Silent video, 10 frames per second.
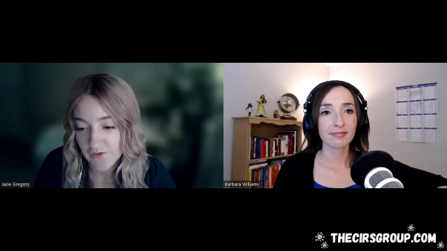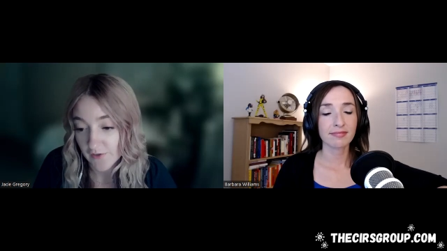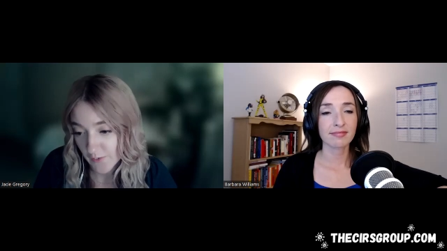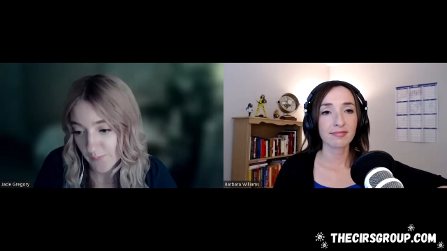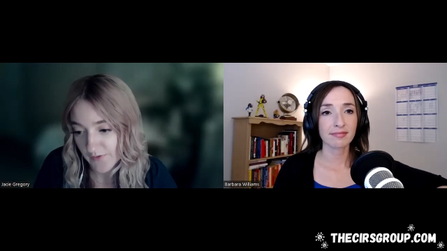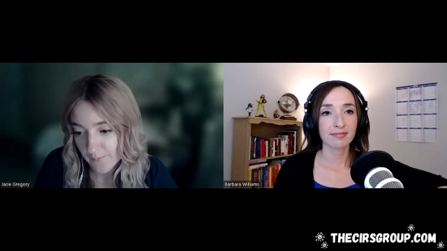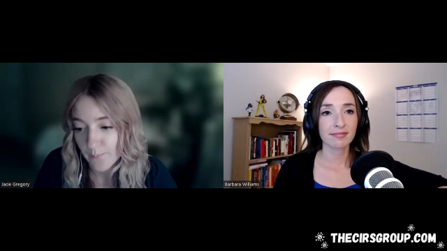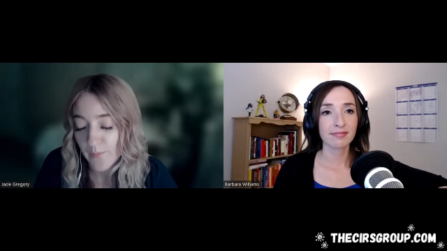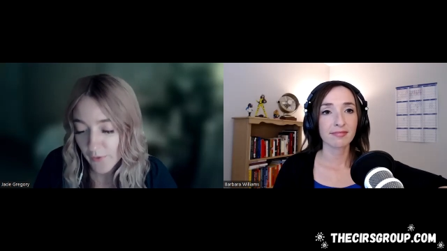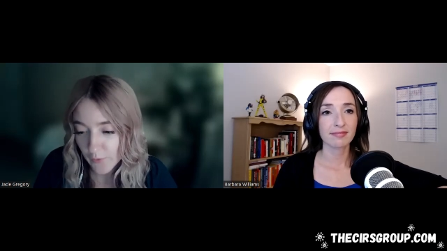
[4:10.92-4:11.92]
Speaker 1: Dr. Bl-
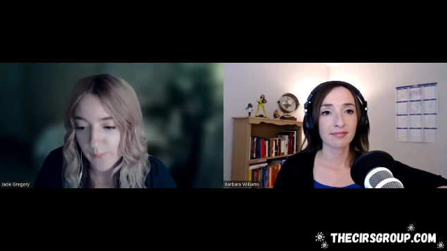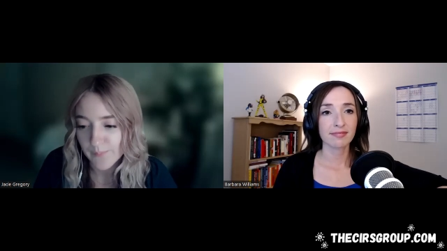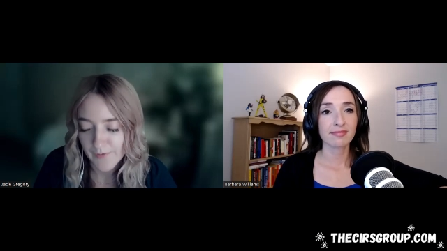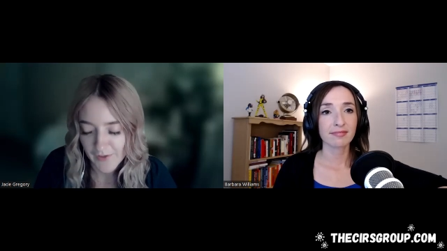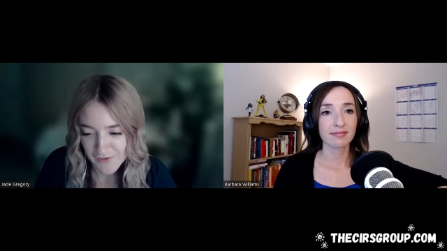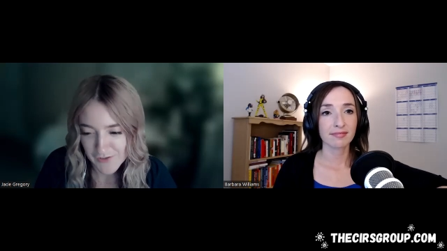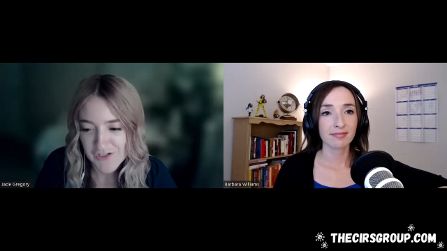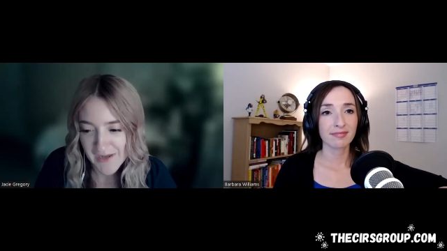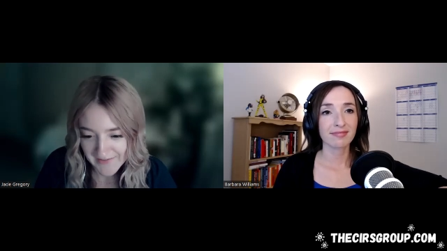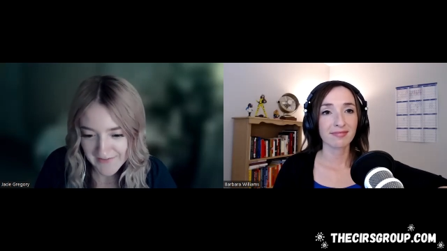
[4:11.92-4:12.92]
Bill
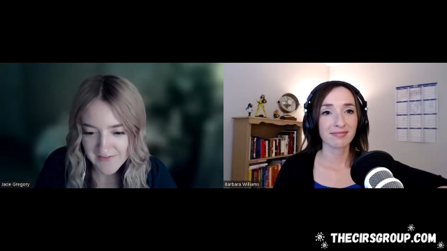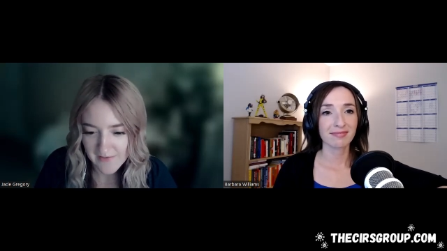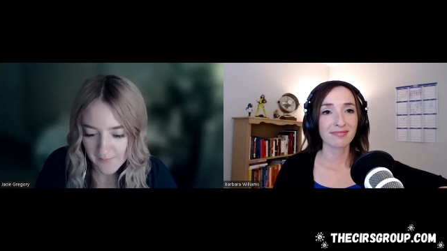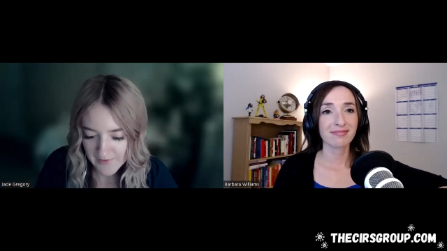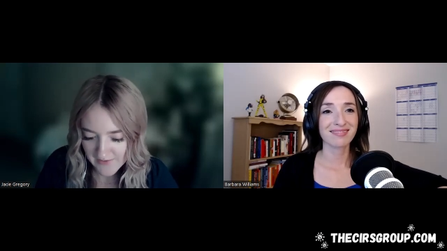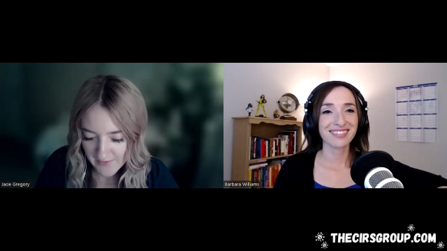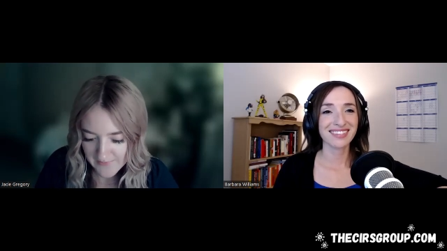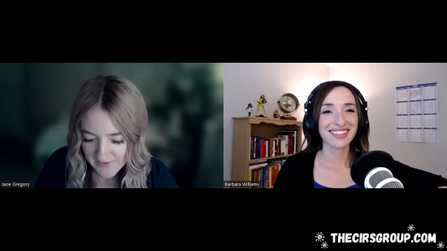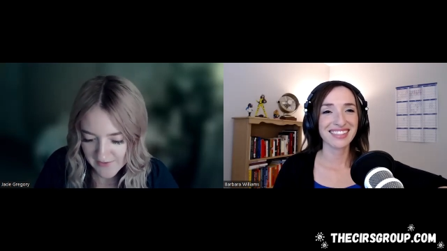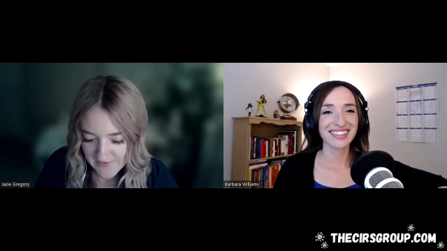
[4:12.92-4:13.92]
Blanchett. How many
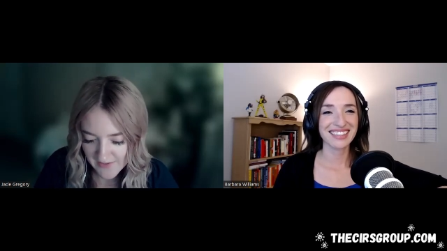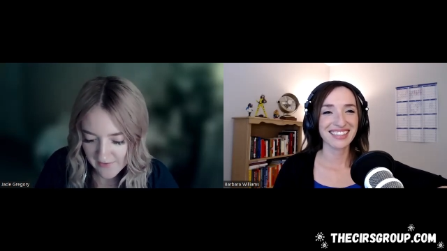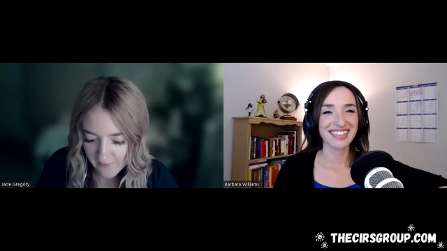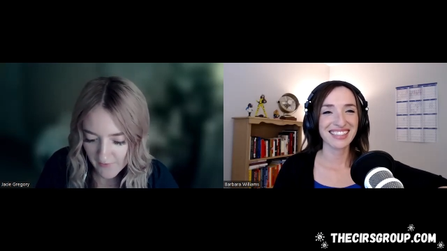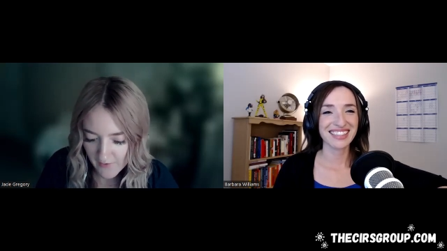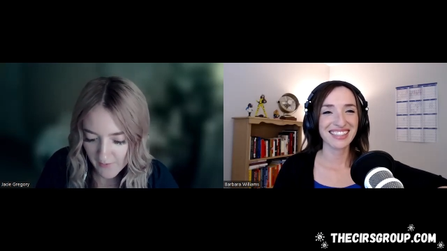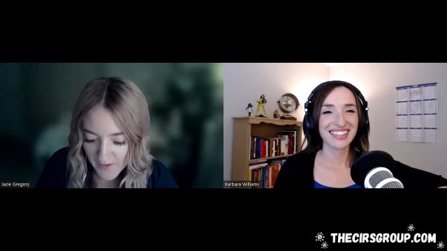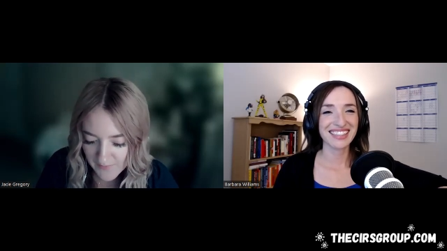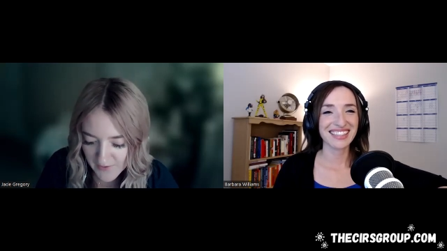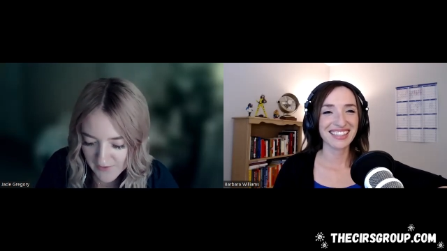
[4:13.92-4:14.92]
times can I say that wrong?
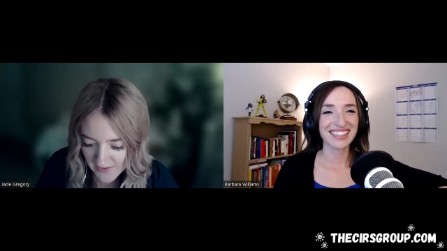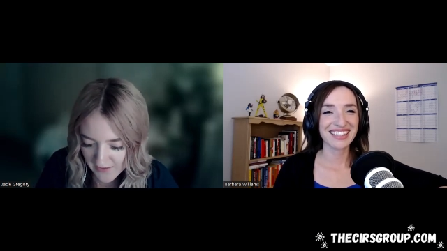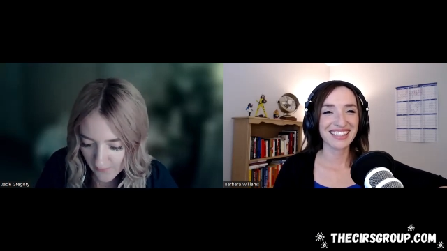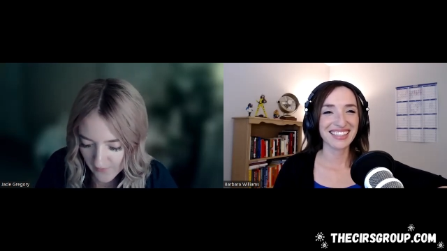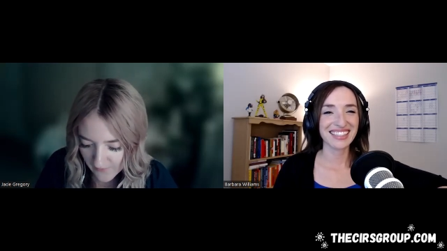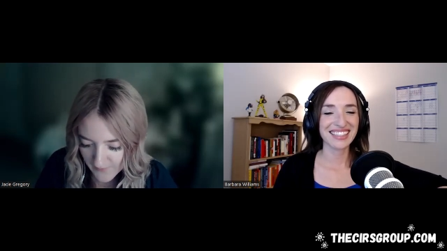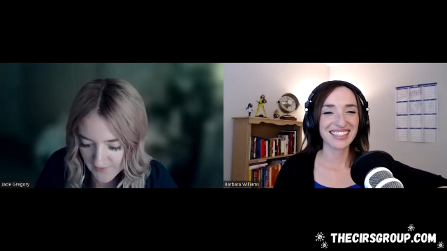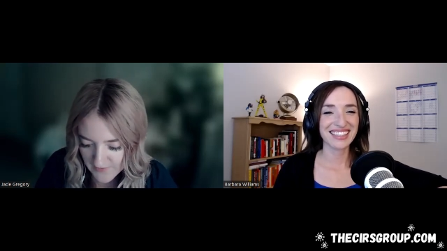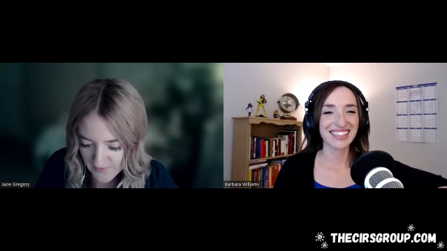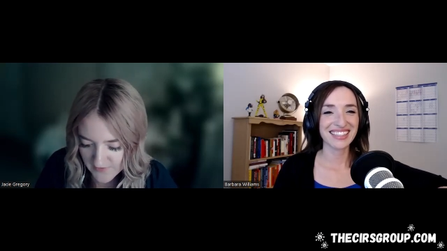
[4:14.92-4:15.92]
My big takeaway from
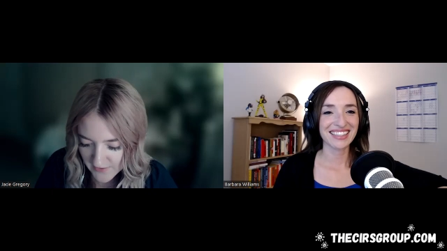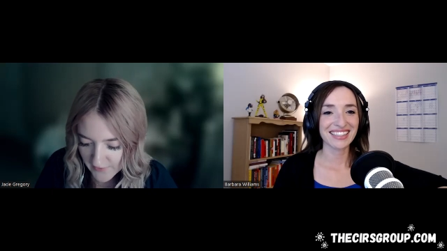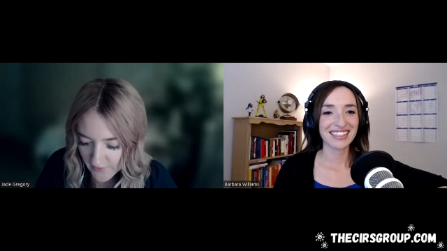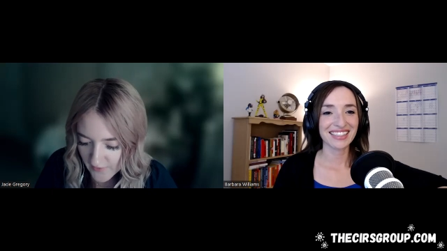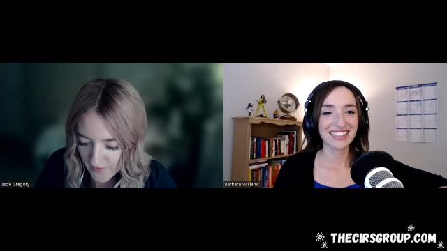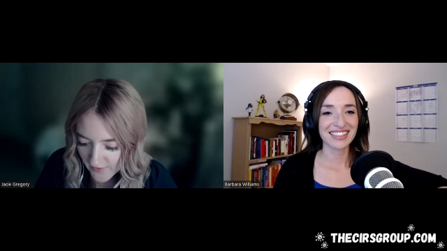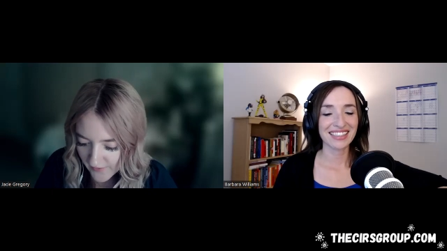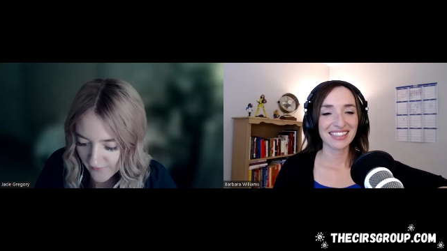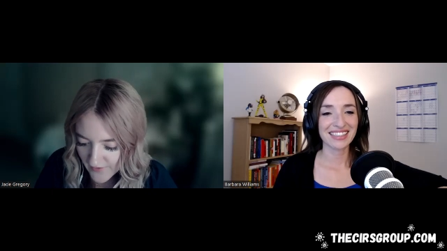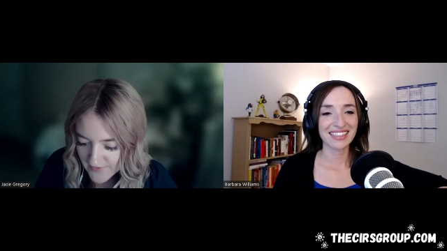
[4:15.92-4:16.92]
this was that
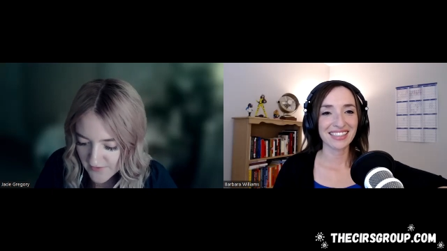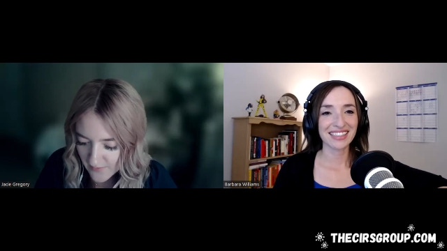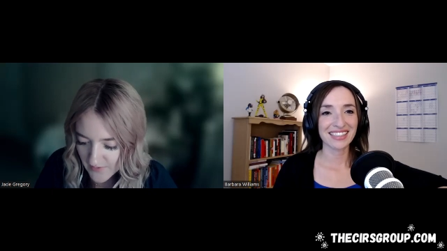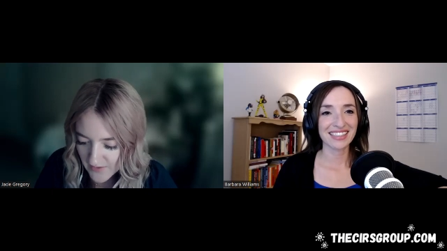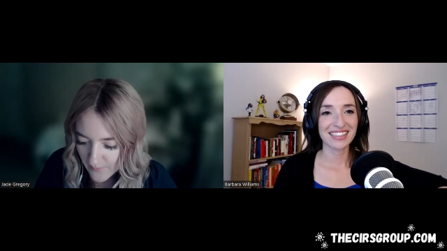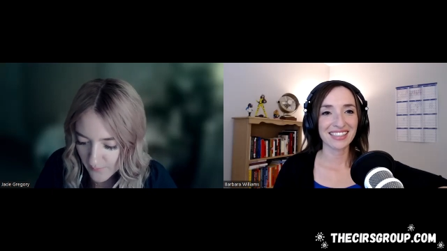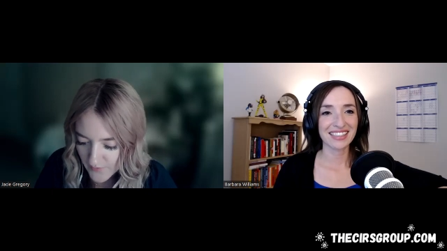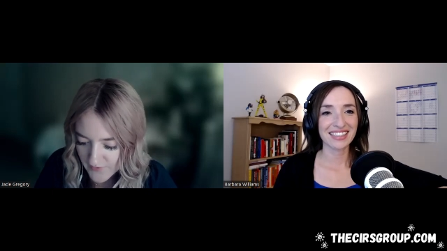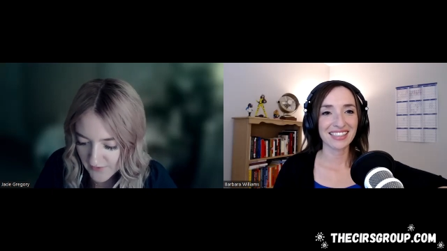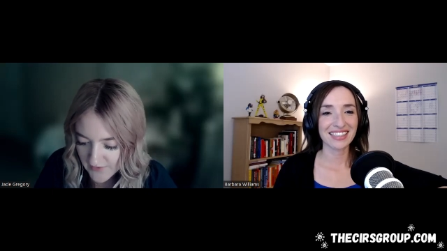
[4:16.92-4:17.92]
cardiac events can be
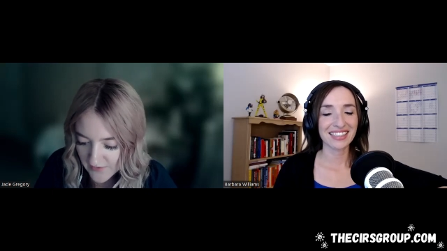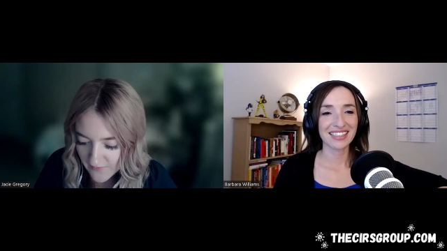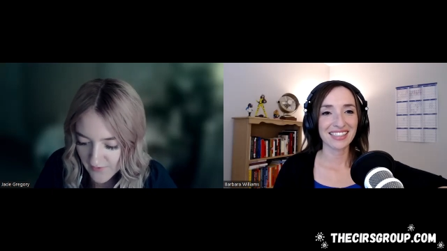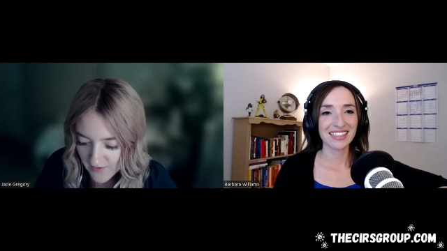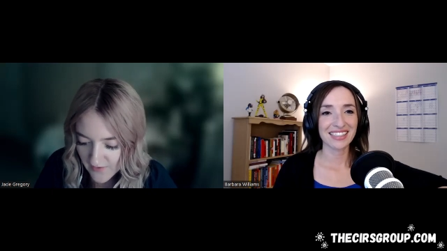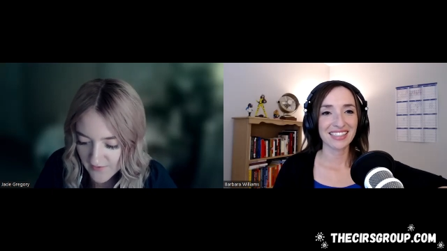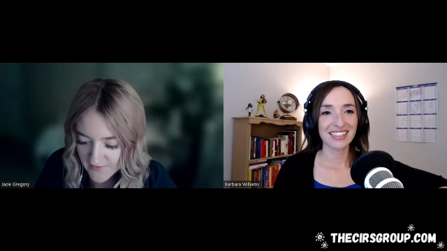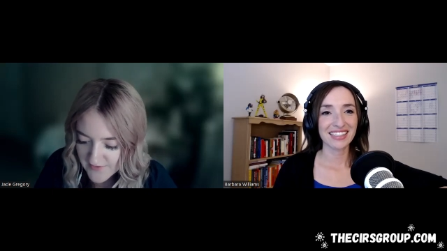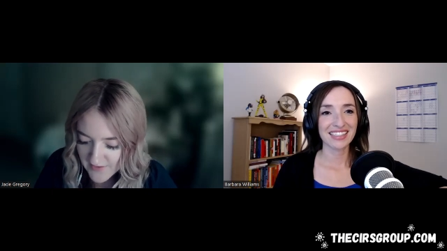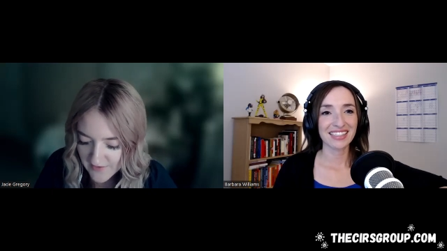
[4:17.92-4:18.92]
predicted via a
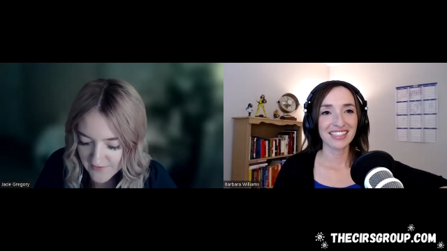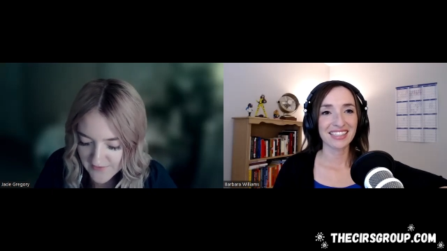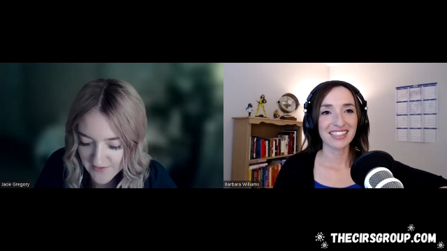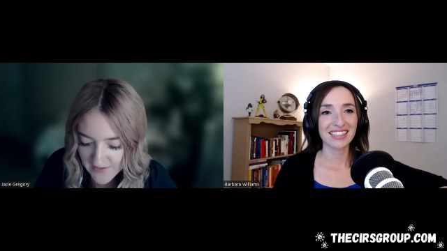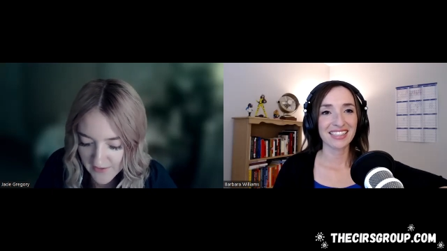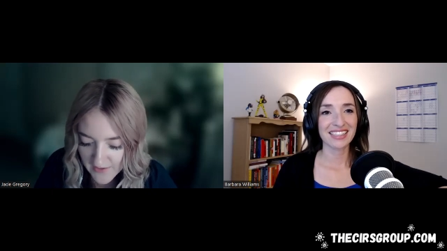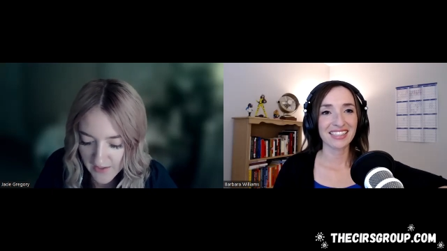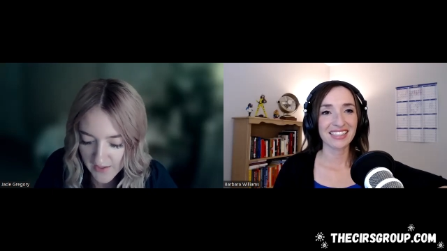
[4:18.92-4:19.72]
CAC,